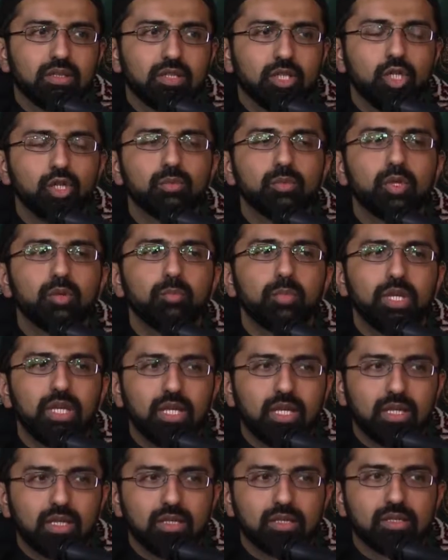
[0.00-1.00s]
Human
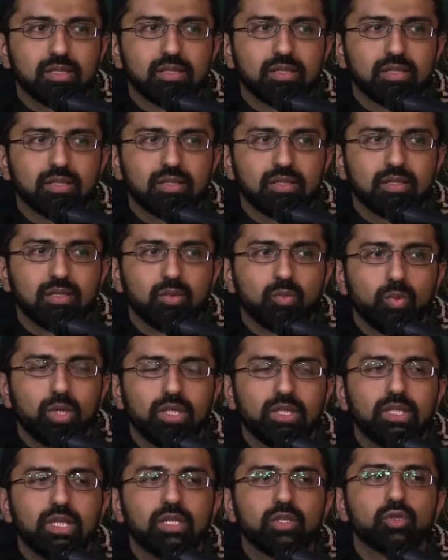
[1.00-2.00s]
beings,
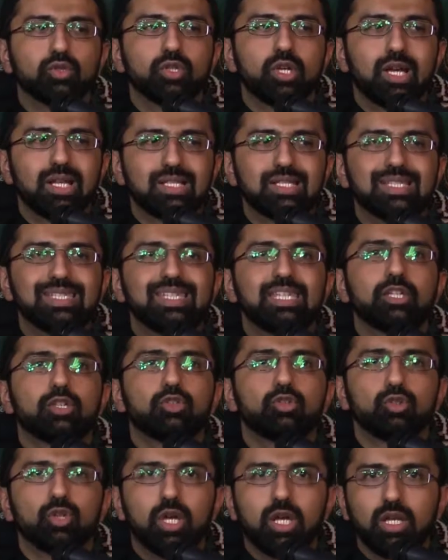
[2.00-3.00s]
when they do not
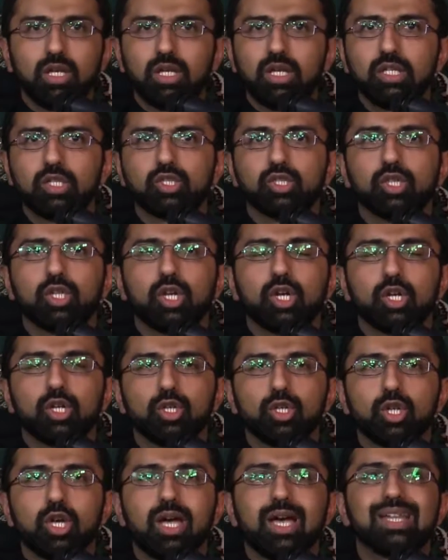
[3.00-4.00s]
seek knowledge, they are
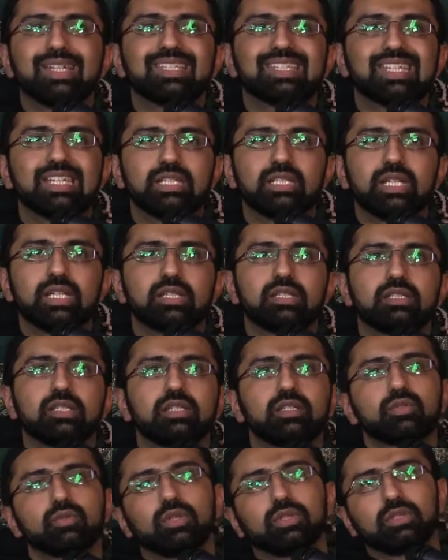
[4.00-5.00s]
not
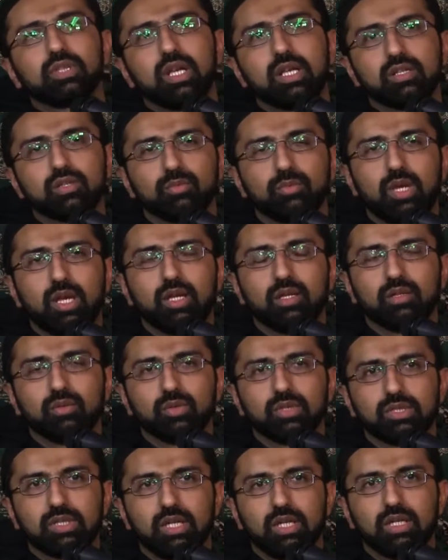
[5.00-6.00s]
connecting to Allah subhanahu
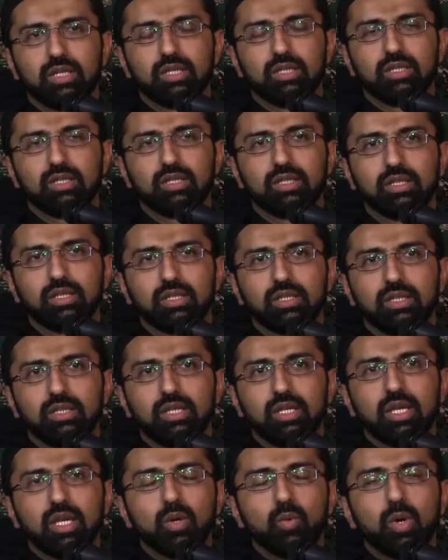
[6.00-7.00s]
wa ta'ala.
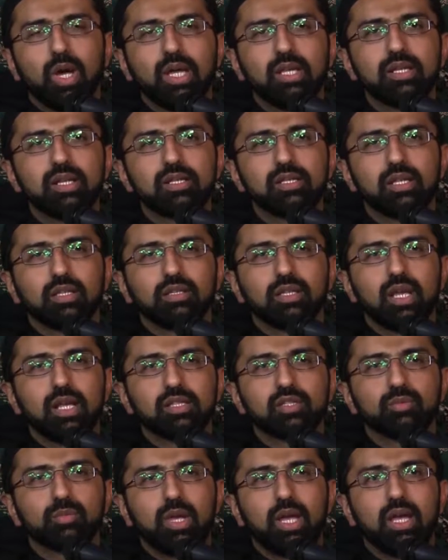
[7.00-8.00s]
Why does
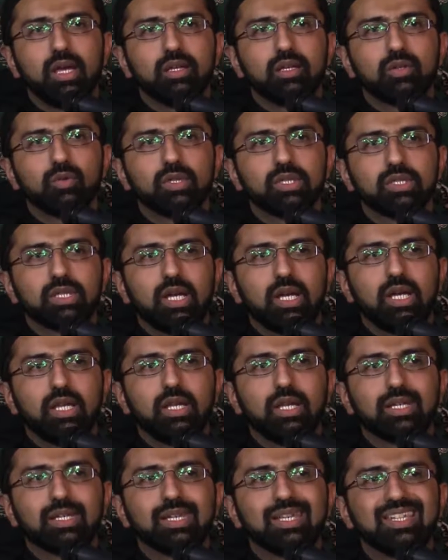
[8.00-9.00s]
Allah subhanahu wa
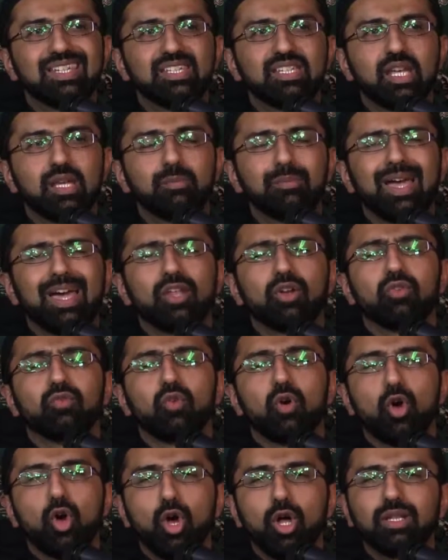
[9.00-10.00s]
ta'ala condemn out
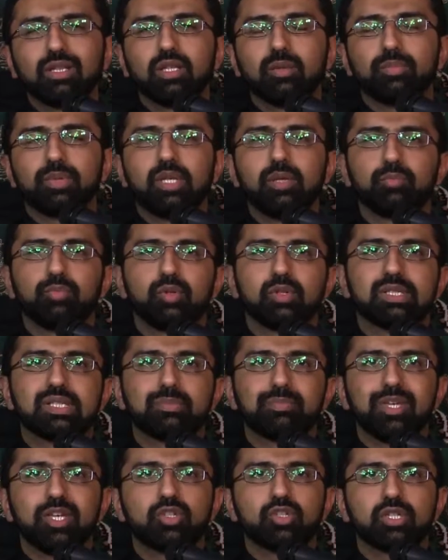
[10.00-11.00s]
of all the people,
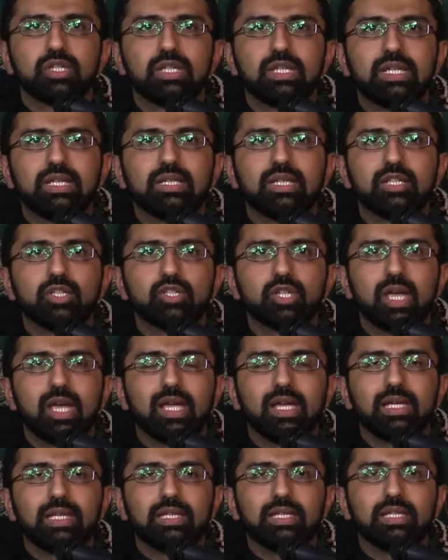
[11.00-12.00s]
especially the
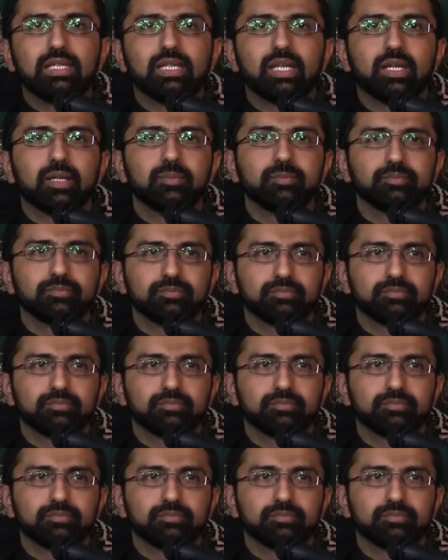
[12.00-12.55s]
Jahiliyyah,